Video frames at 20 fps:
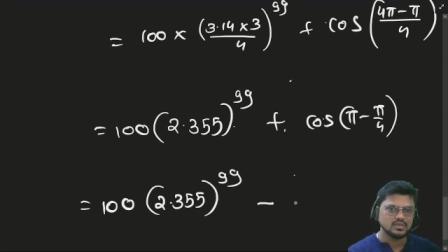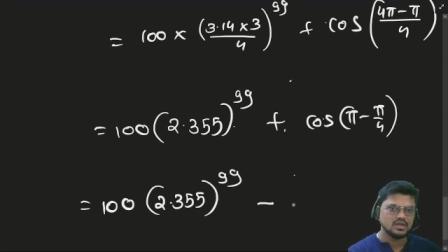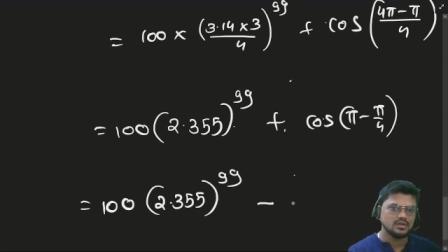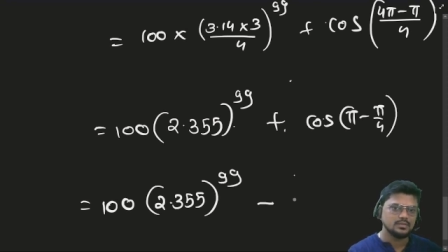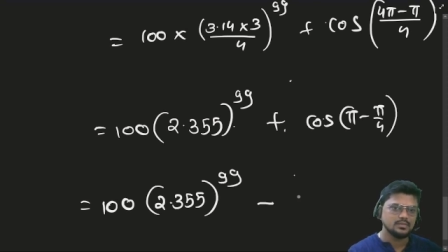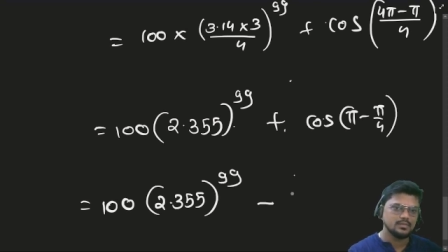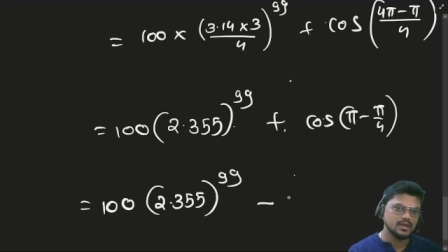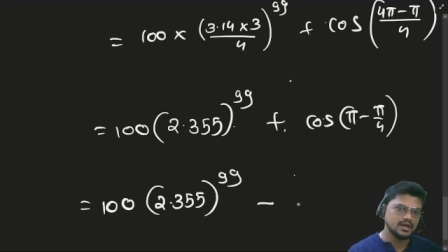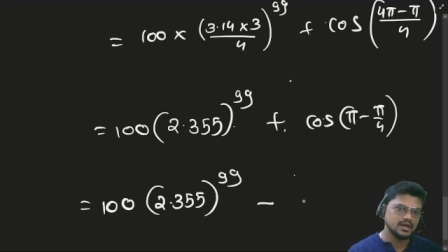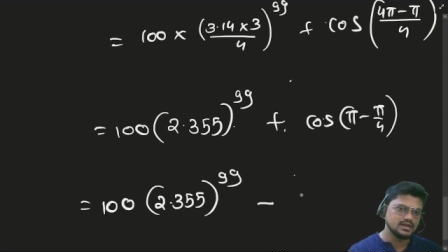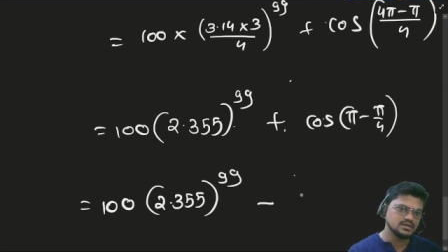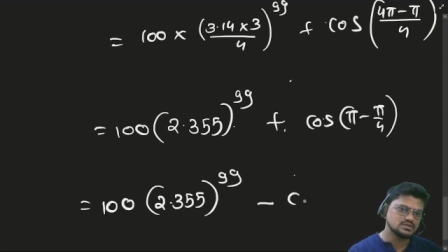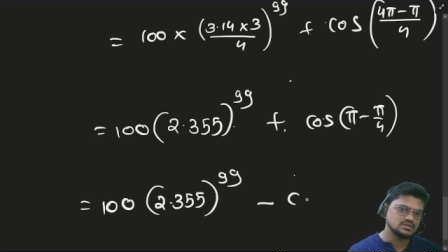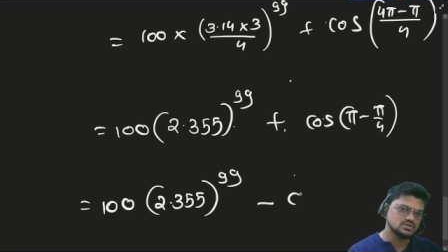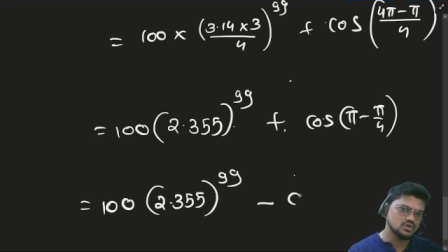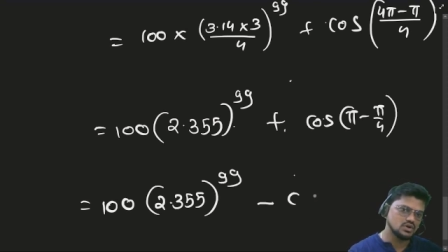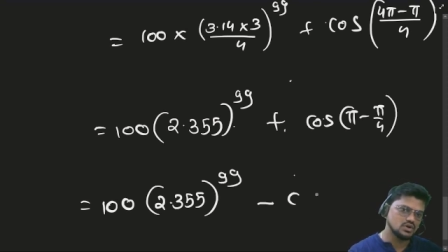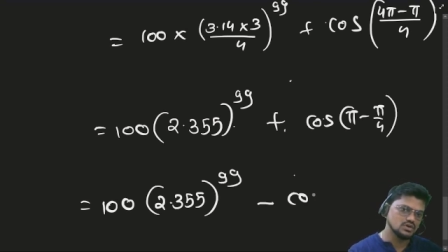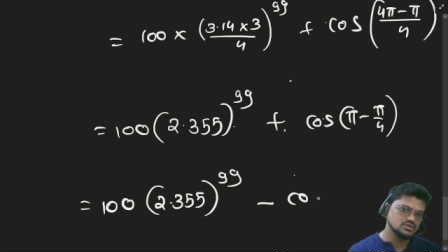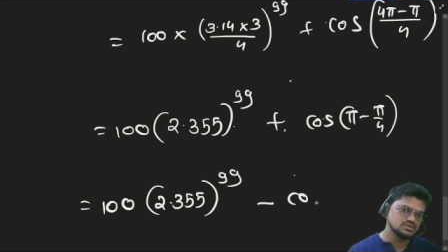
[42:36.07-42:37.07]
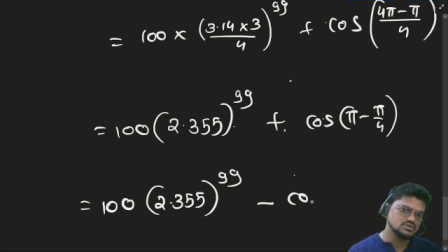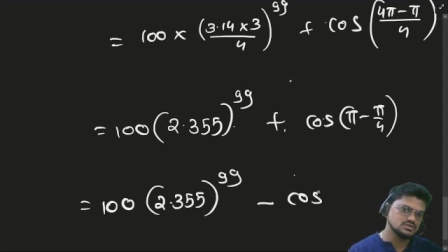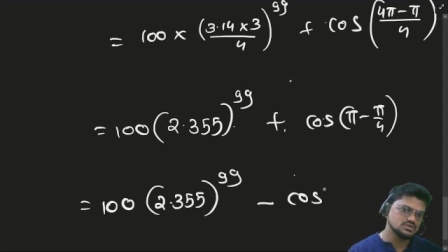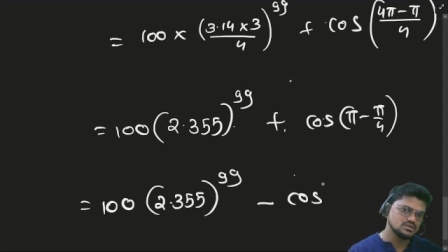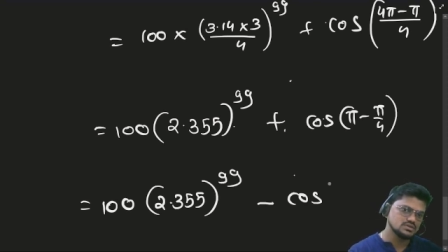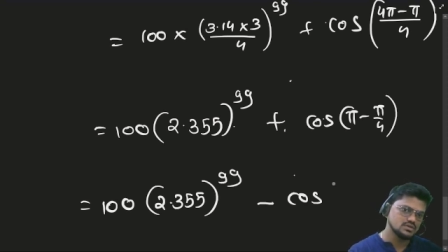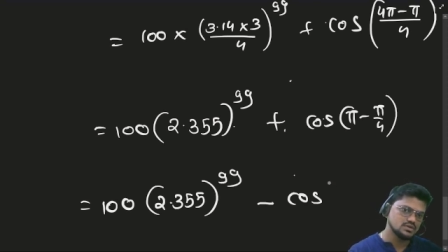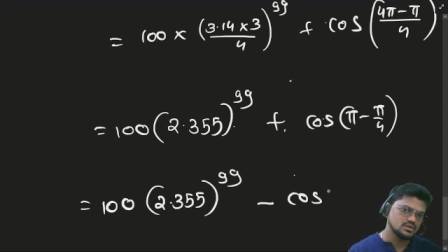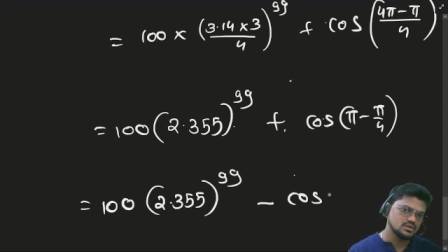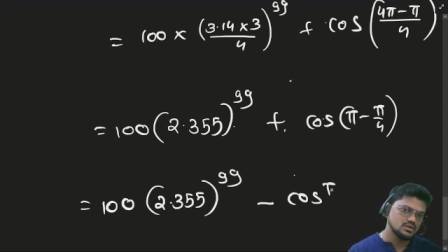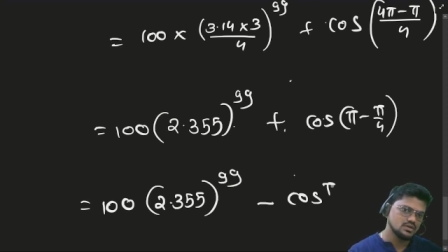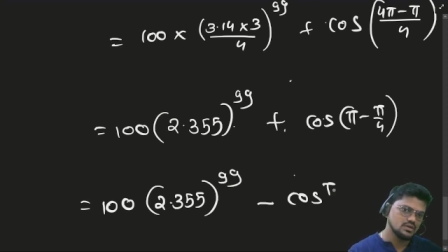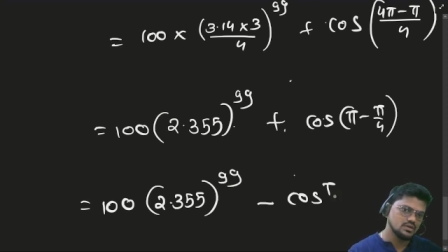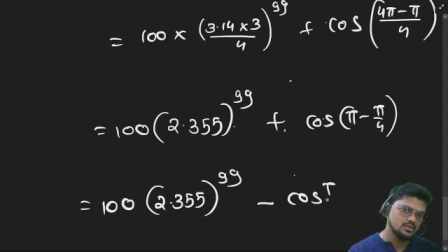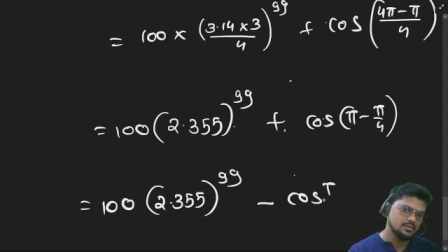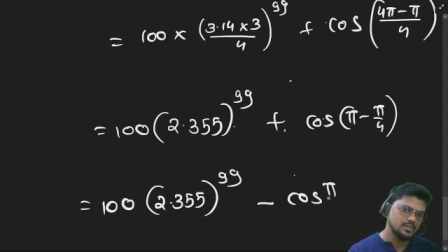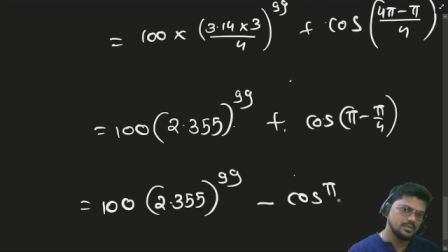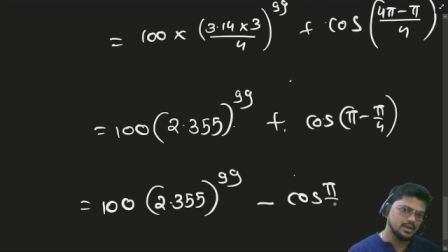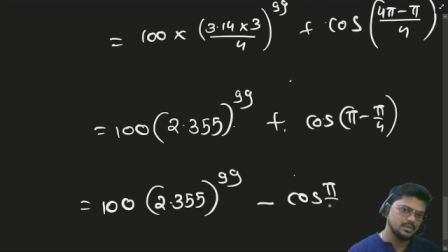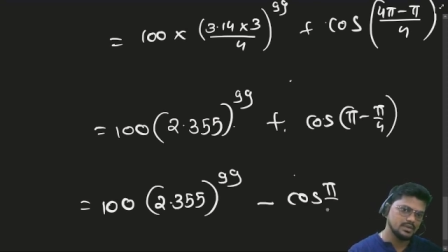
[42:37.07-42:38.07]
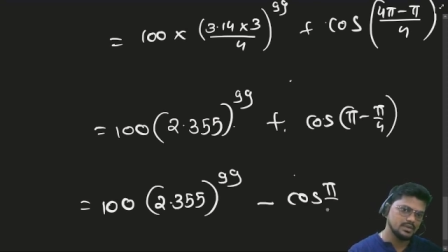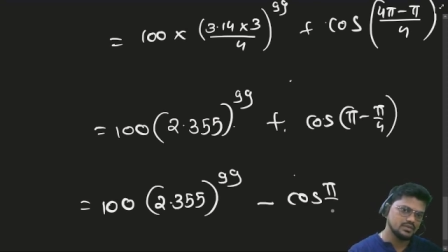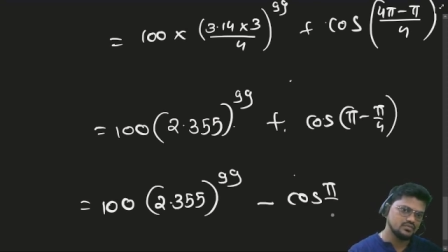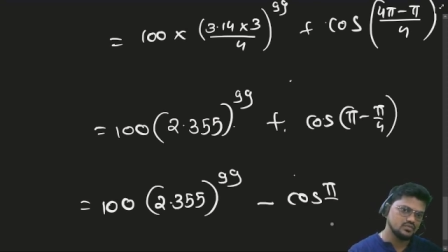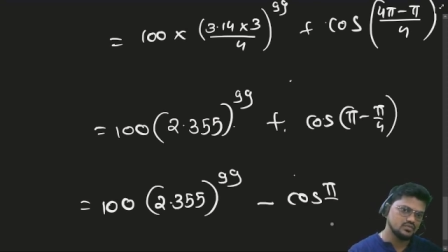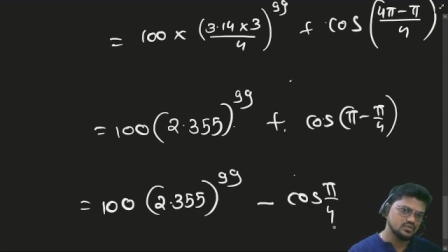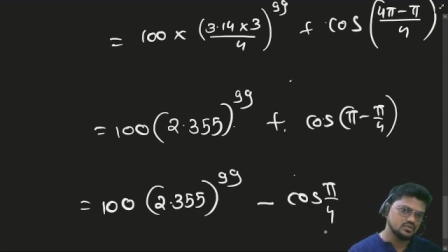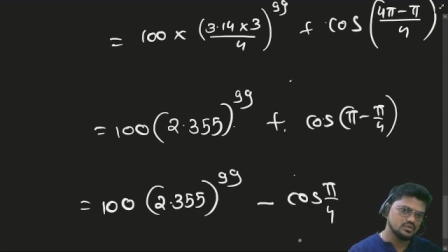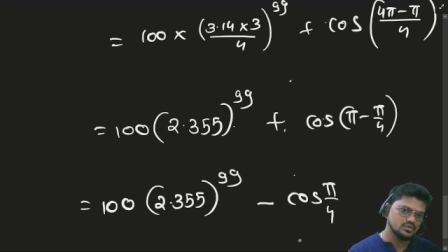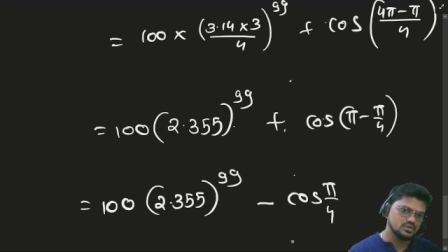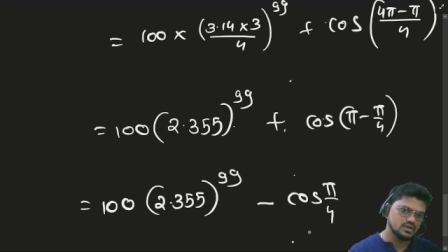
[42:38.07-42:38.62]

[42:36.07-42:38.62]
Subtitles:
Minus cos pi by 4,